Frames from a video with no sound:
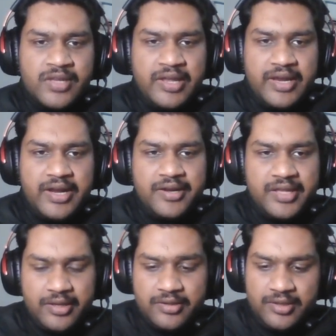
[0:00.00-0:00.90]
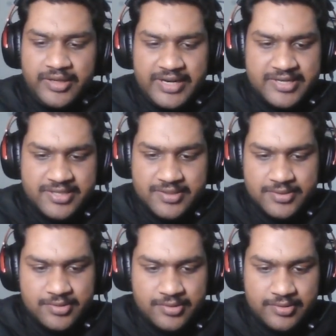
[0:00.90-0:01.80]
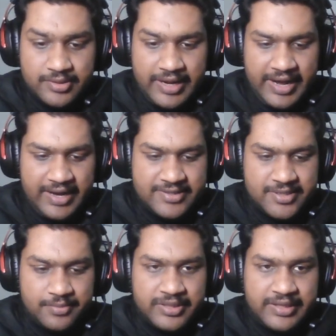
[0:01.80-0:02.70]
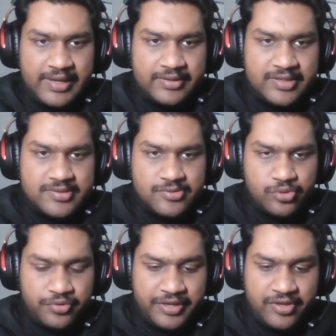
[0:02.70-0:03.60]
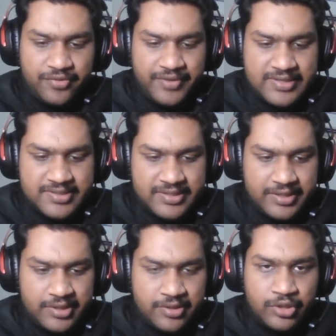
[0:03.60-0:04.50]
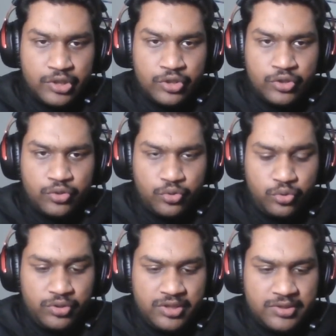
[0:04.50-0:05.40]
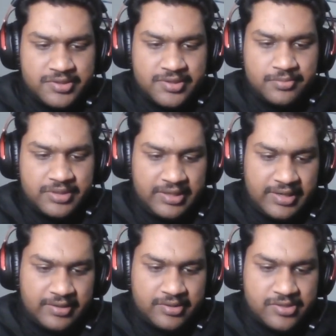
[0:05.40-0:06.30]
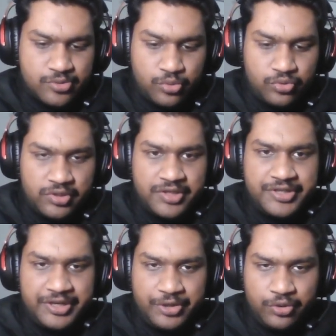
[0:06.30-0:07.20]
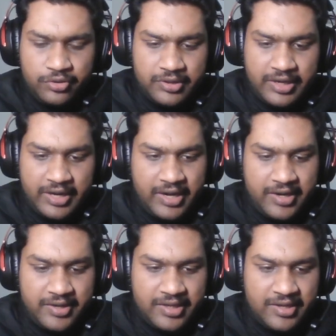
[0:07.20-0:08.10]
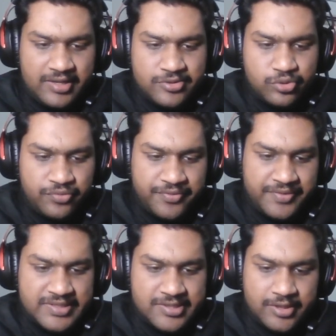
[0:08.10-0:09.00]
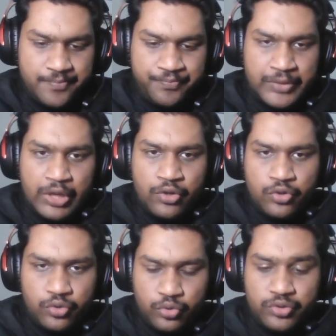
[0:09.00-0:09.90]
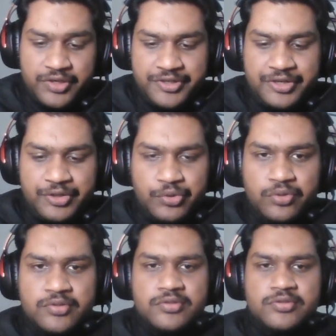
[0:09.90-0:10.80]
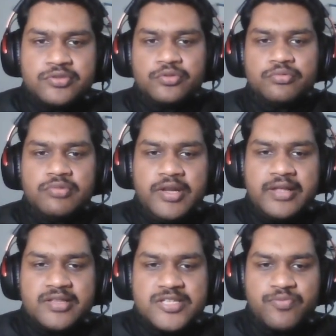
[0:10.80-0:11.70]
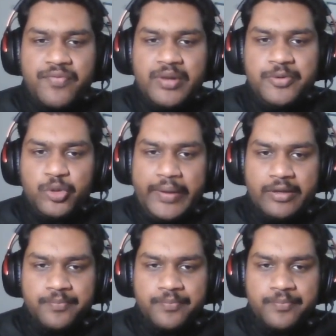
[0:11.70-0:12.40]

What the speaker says: and here let's add something like this. So here we'll say owner, something like this, owner DTO, and here also we will say owner DTO. So like this we will be doing.